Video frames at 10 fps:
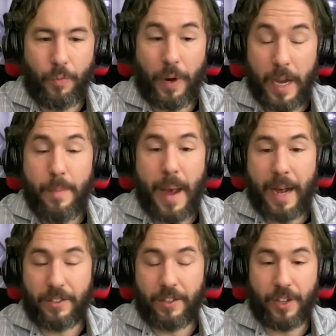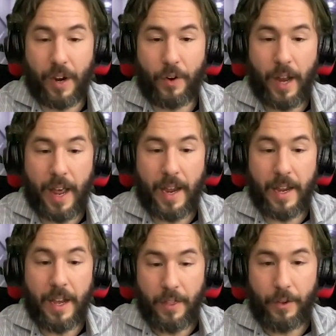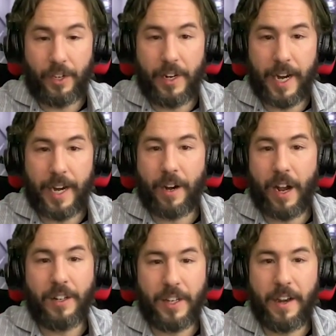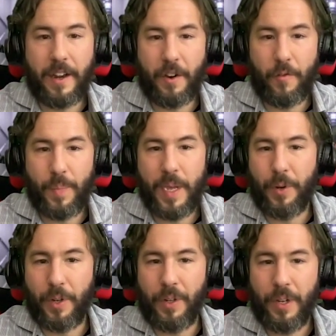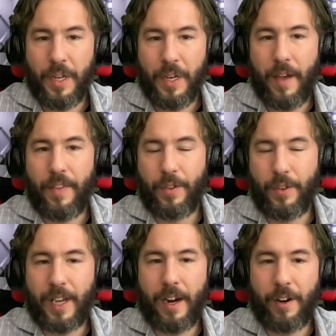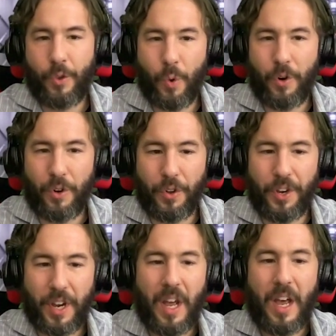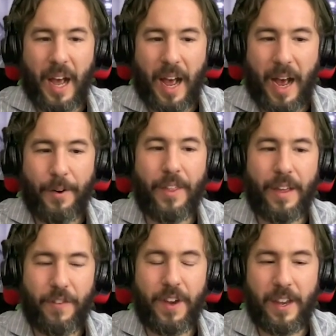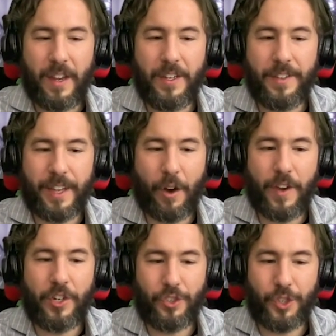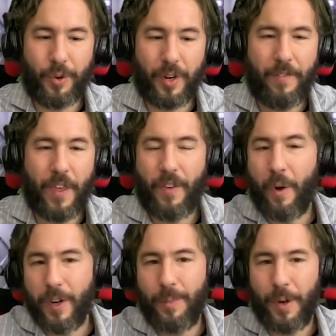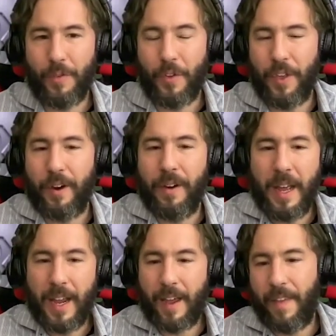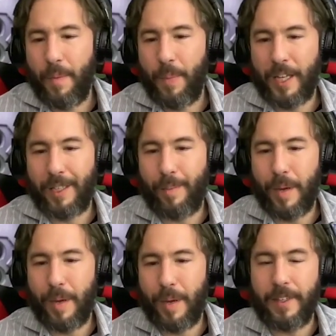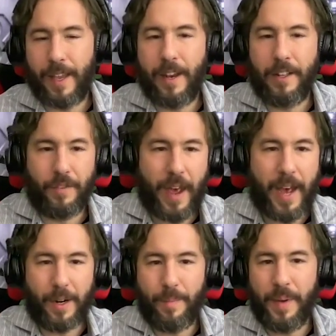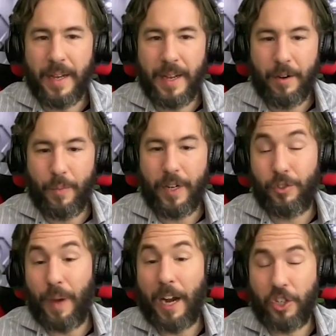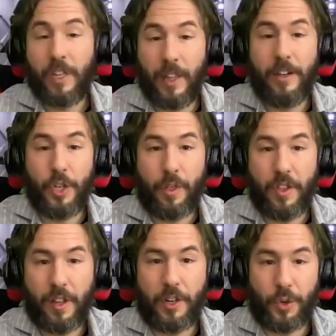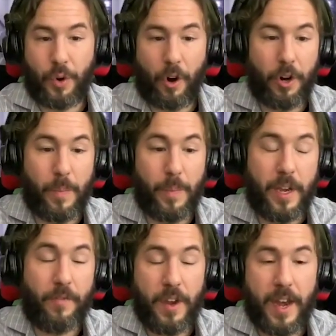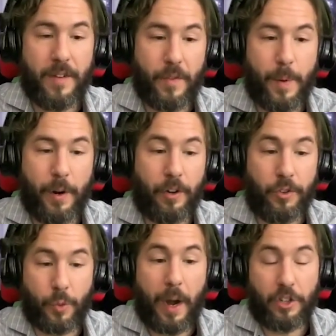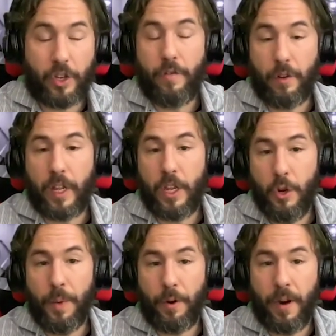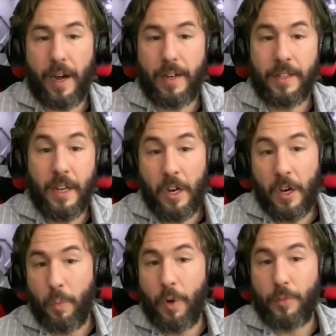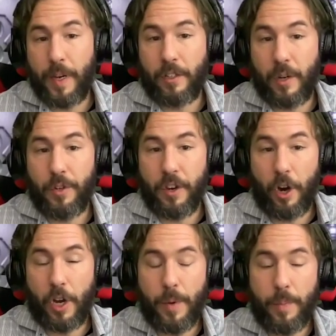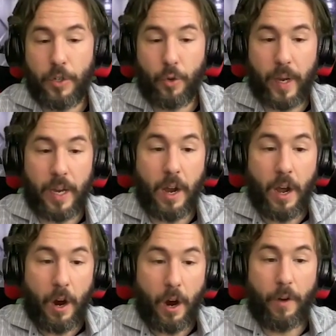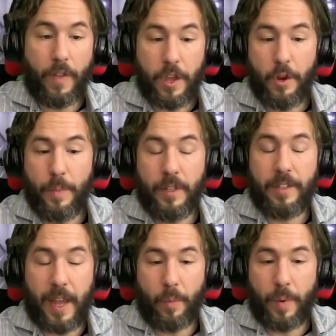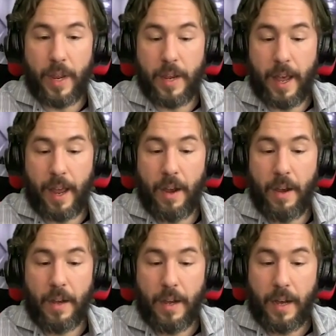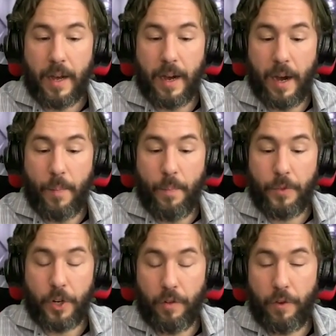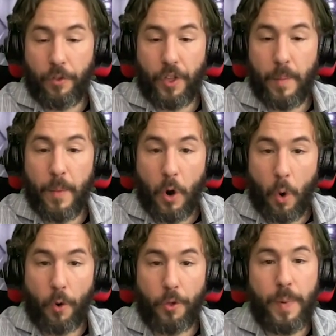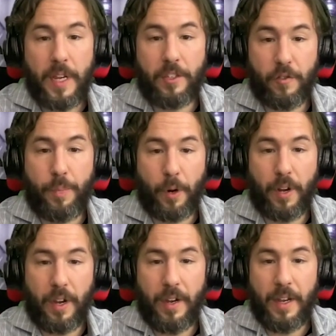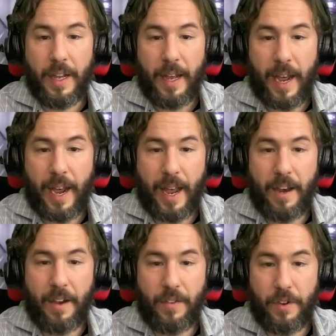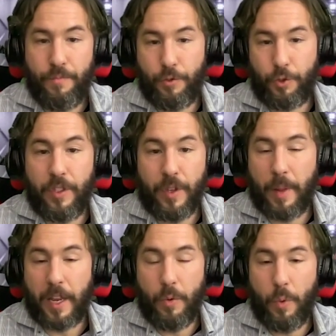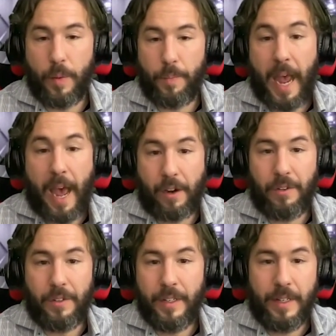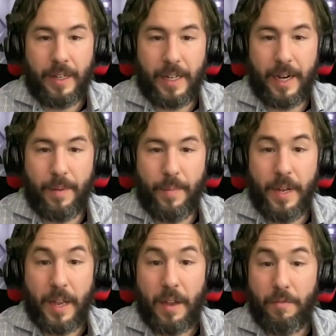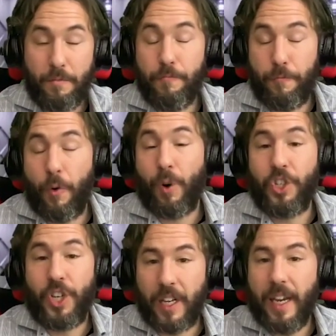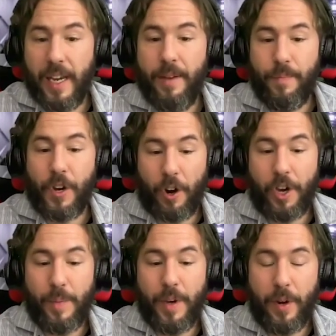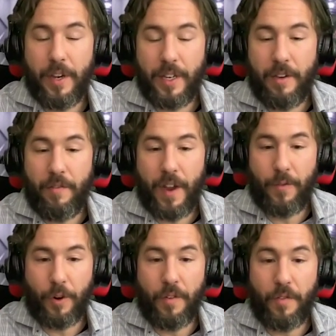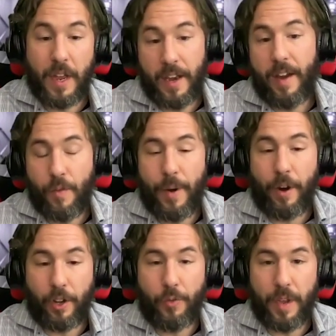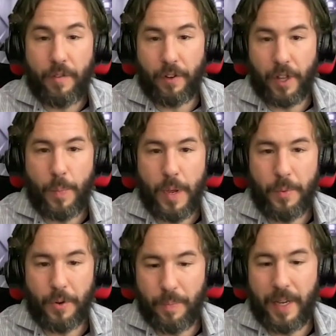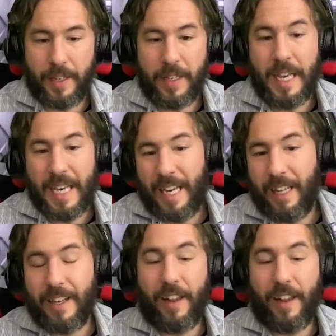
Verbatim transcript: en masse discovered, hey, there's an entire continent of people on the other side of the world. How do they fit into the salvation story? If they've always been over there, can they possibly be descendants of Adam? Which actually led to a theological argument if the Native Americans were actually fully human or not, which basically was the argument between are they humans and we can convert them, or they're beasts of burden and you treat them like you would cattle. Fortunately, the argument went in favor of Native Americans being fully people, but it's not